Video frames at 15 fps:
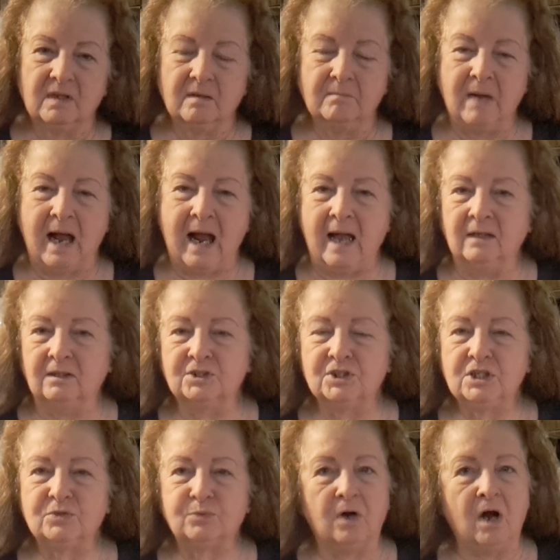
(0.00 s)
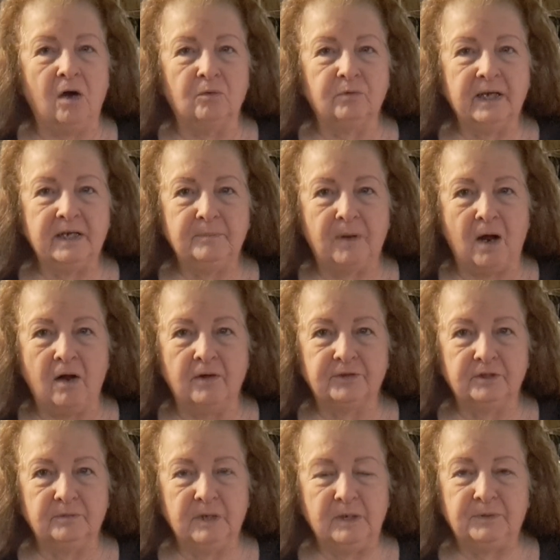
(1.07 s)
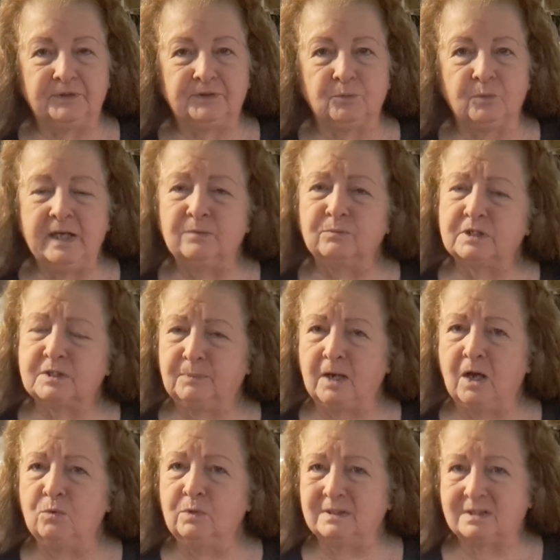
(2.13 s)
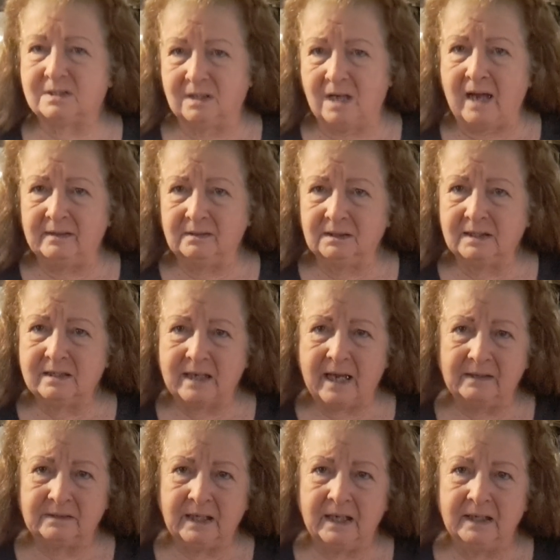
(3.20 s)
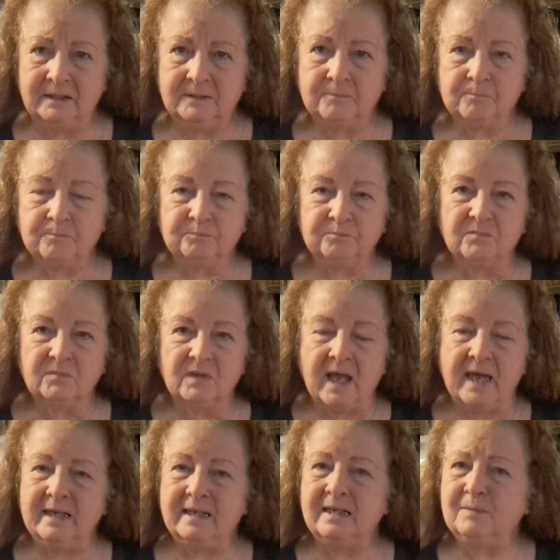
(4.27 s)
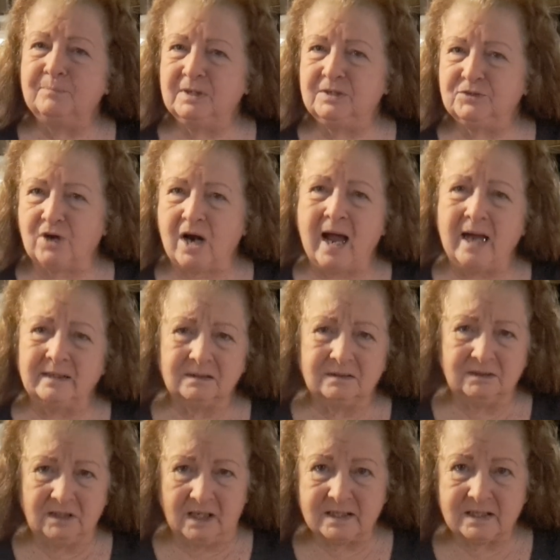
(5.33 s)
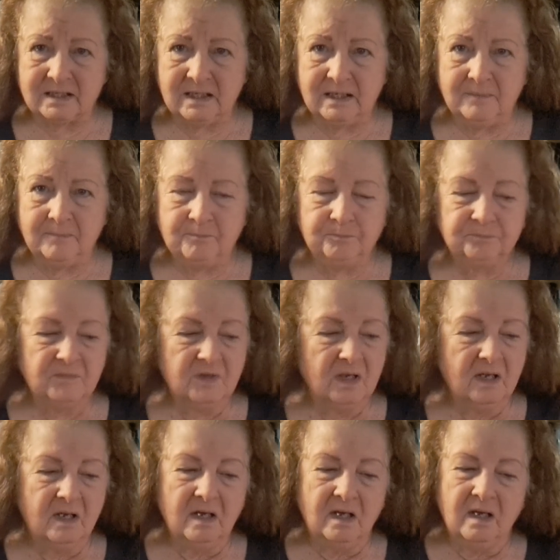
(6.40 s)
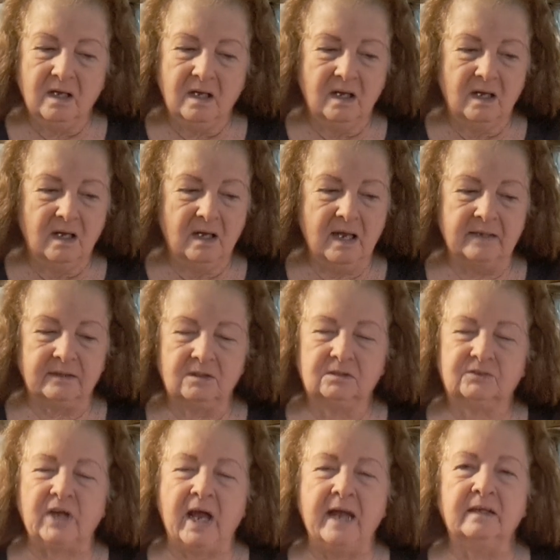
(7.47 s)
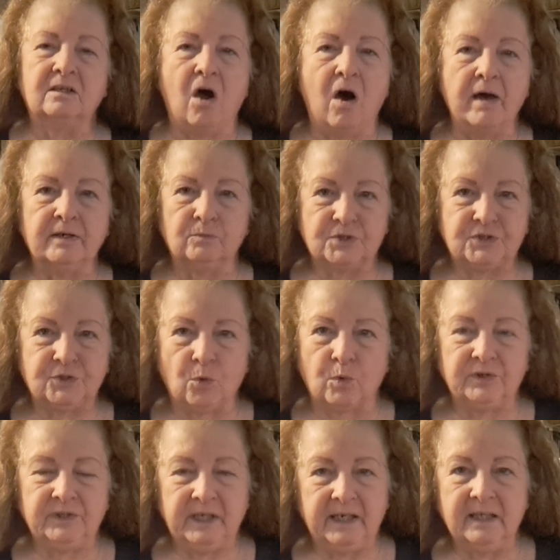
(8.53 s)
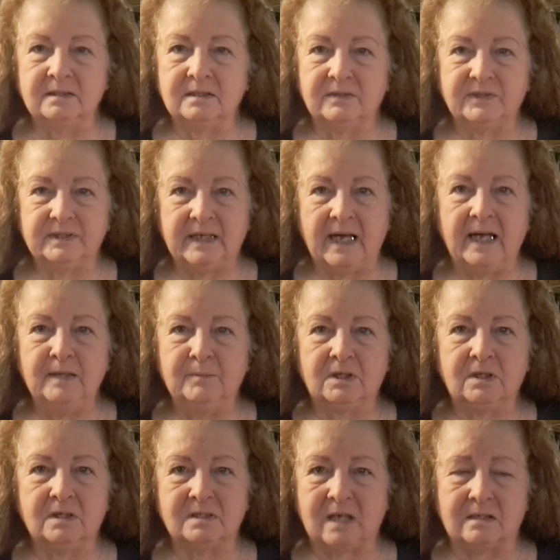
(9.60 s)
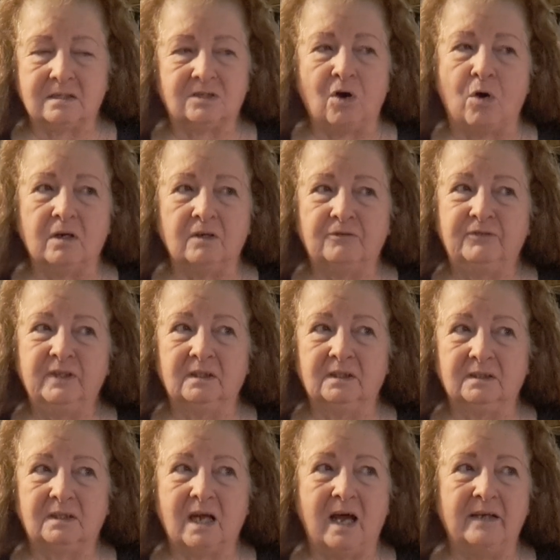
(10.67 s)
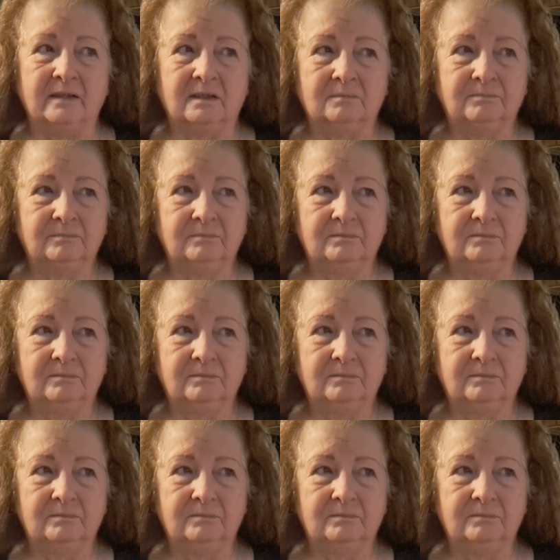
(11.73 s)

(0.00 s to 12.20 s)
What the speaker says: my allergies were already bothering me, but the wind was blowing slightly that day, and it had been dry and dusty. And thank God it was toward the end of the day because I started feeling kind of